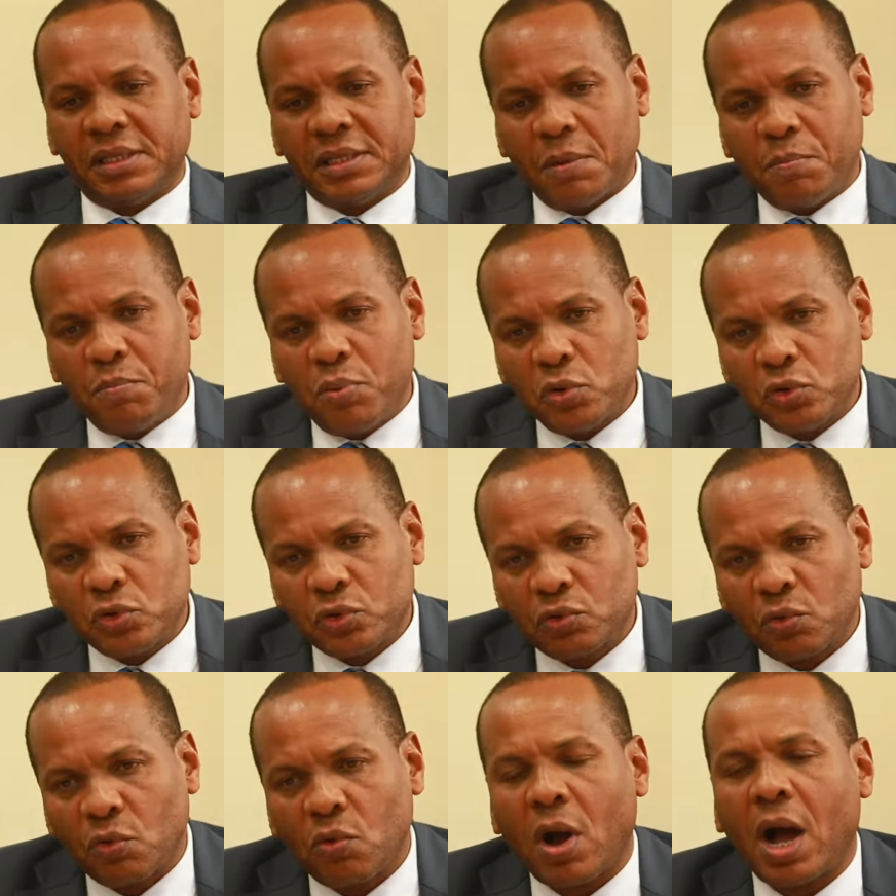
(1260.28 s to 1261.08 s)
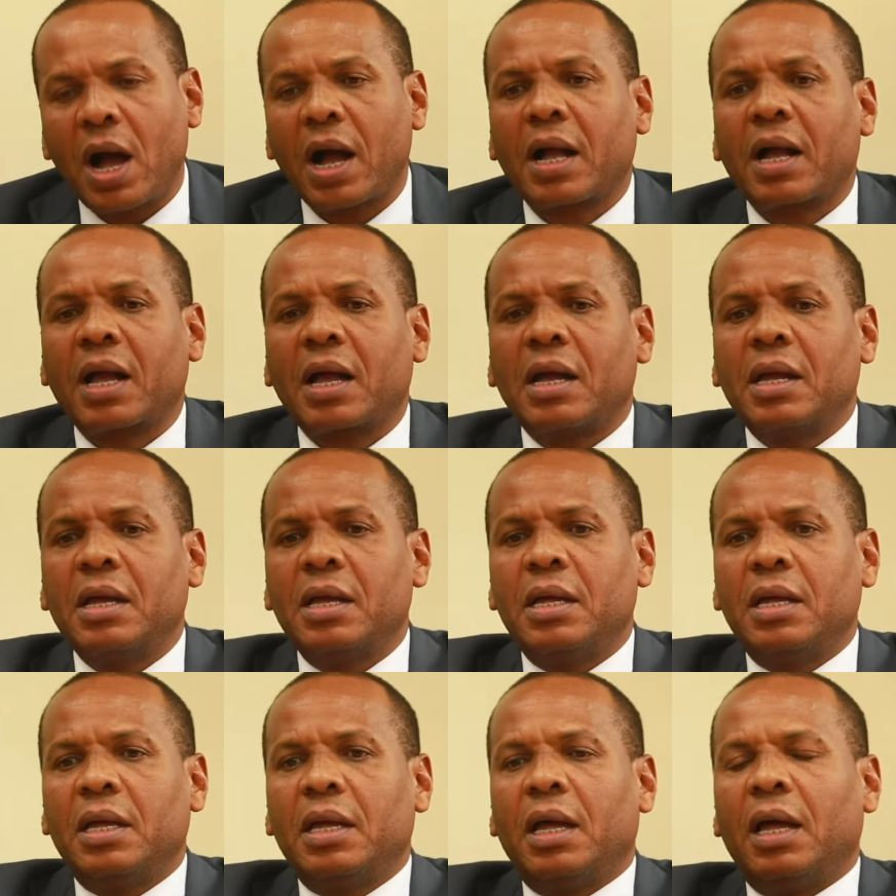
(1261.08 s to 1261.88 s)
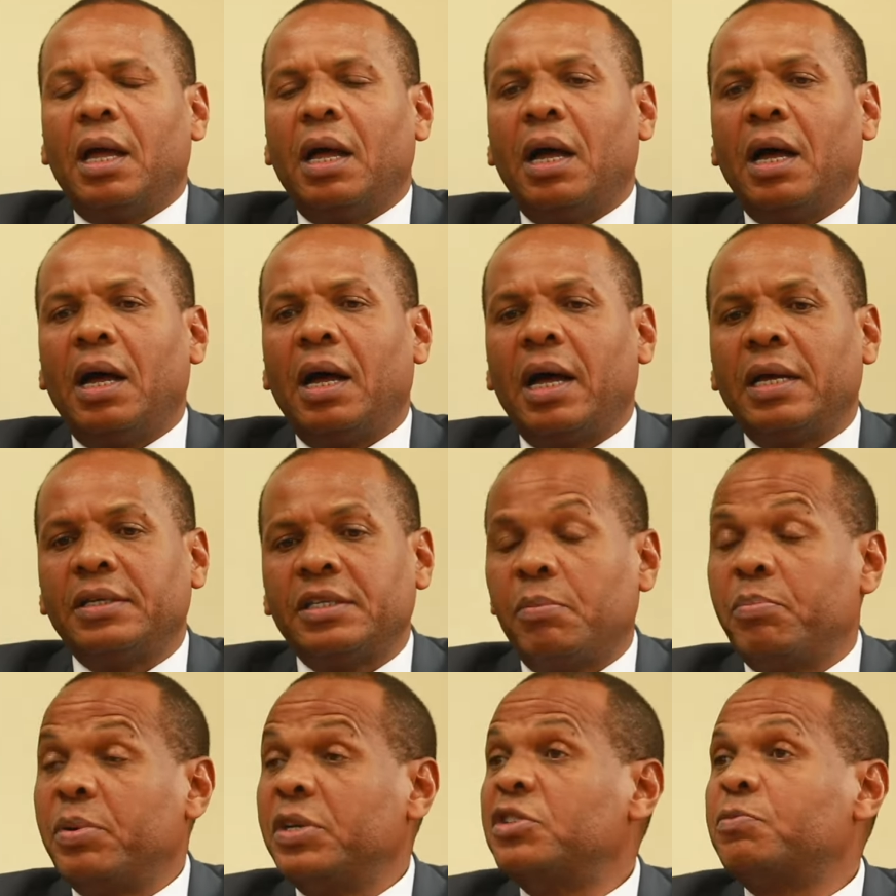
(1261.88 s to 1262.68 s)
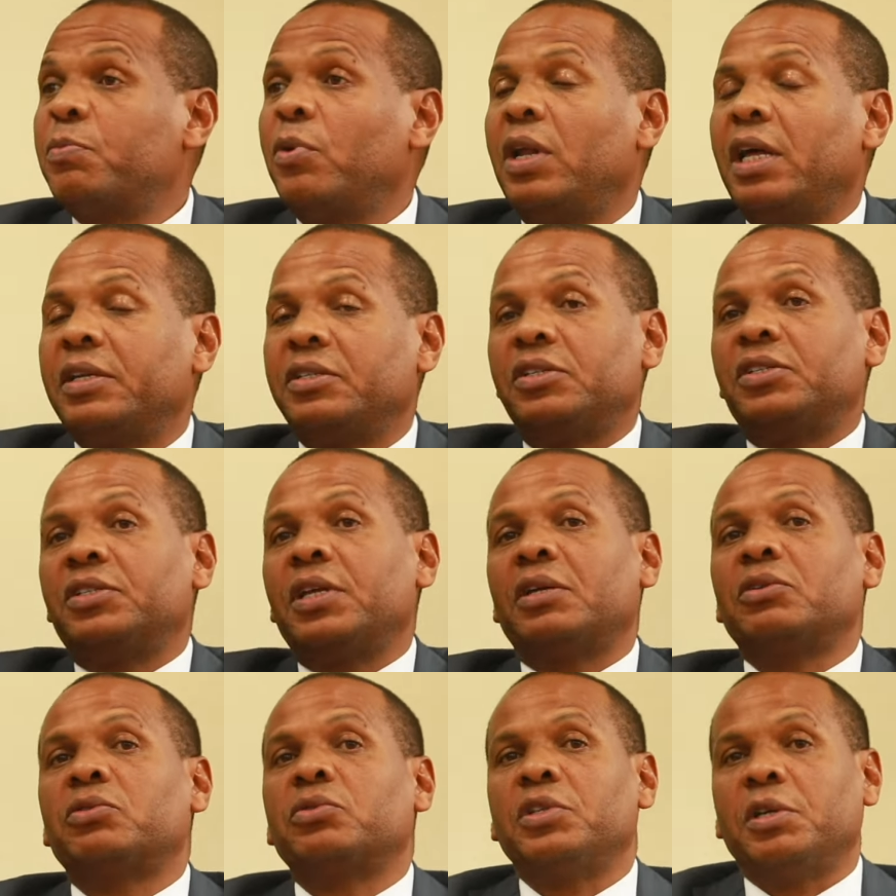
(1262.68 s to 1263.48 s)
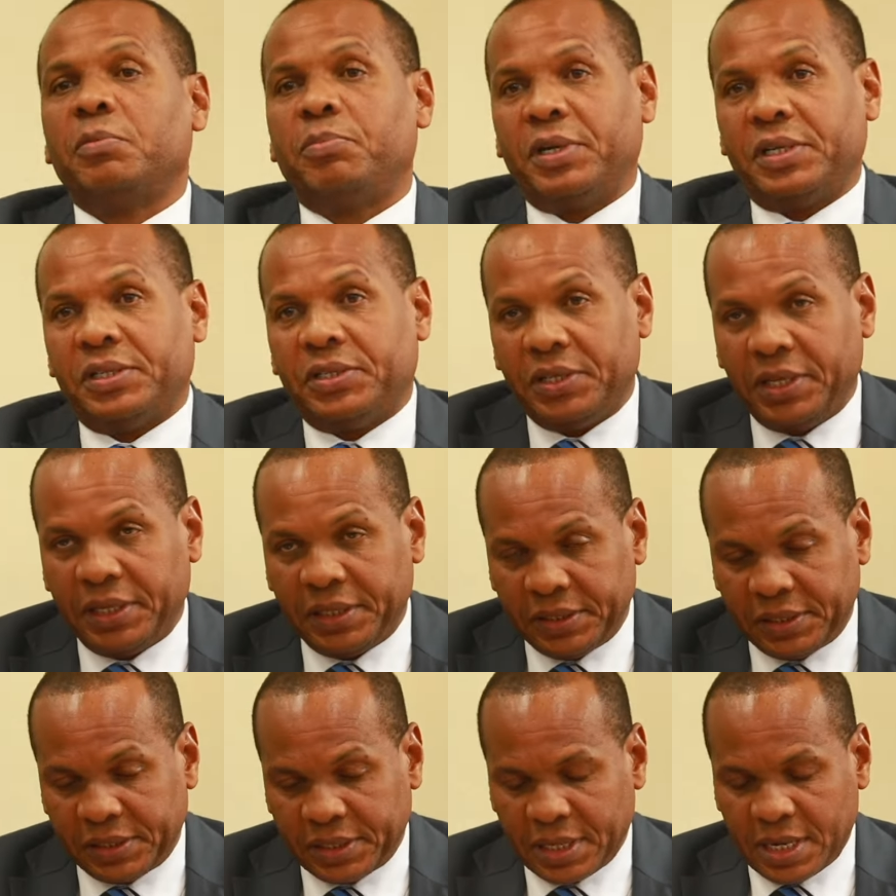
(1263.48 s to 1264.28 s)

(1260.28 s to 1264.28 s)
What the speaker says: is supposed to work as a principal assistant to the president.